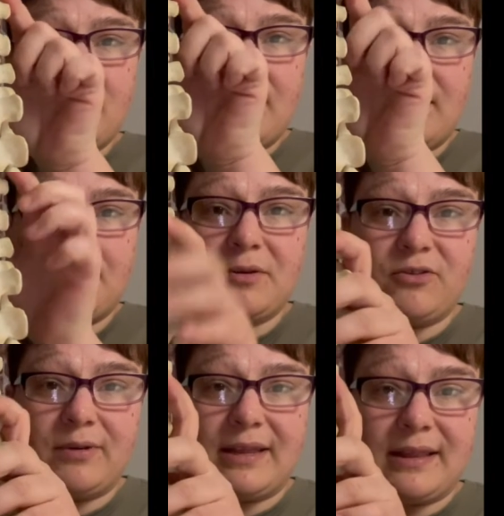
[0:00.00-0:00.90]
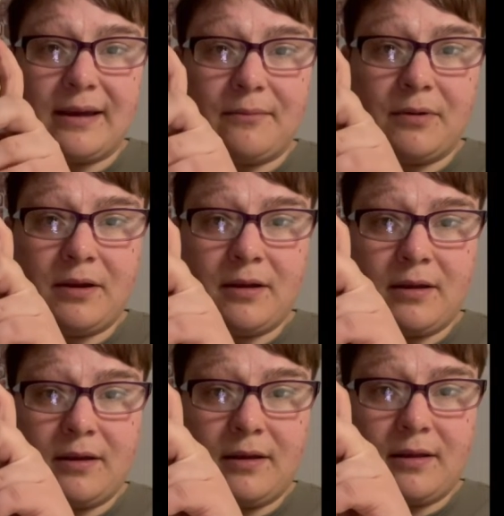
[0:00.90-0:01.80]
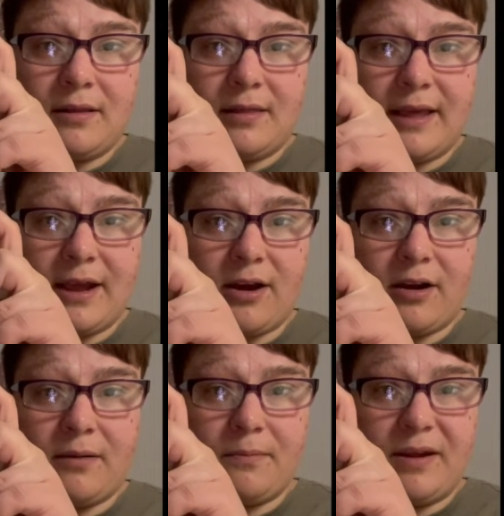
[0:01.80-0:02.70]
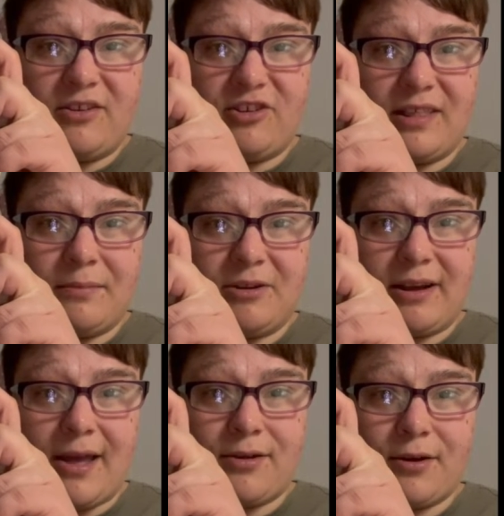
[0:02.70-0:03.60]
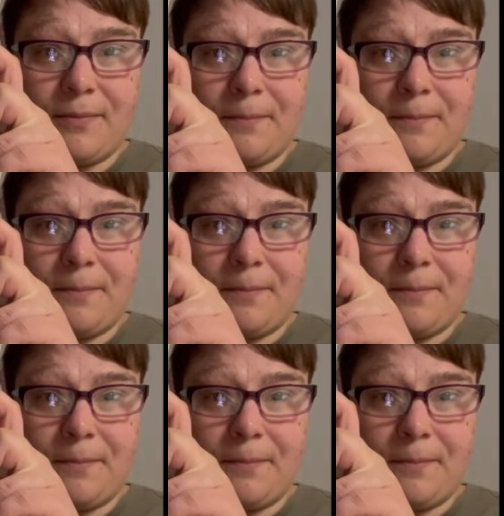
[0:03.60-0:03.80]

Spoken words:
in between them. They are pinching them together.